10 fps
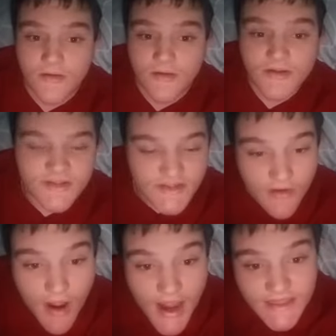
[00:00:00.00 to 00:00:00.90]
So
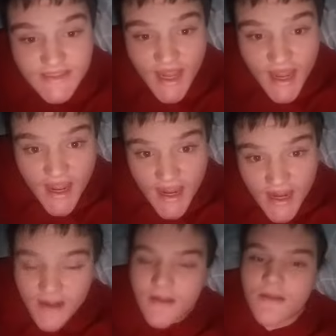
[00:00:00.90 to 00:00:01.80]
I
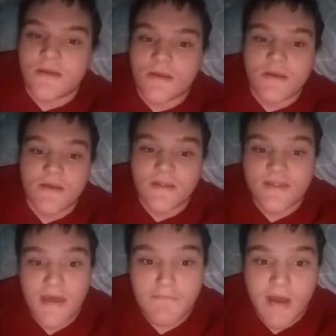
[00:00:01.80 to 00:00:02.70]
say
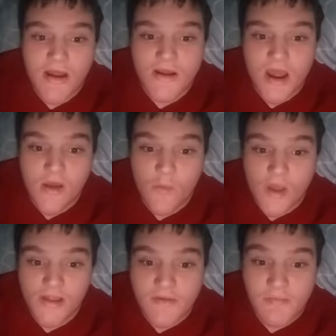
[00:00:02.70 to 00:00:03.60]
that Bunga
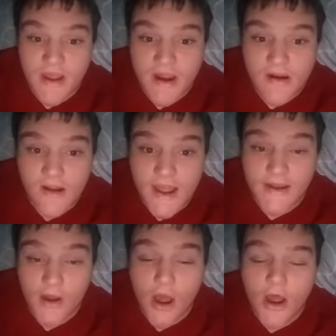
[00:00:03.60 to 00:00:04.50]
will appear in
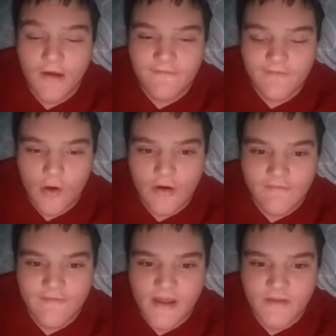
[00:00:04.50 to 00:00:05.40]
all four
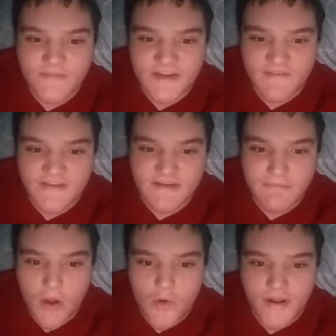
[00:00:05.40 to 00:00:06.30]
films of
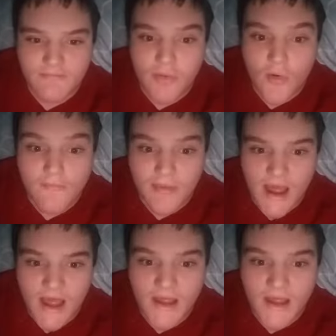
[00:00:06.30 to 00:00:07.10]
Timon and Pumbaa.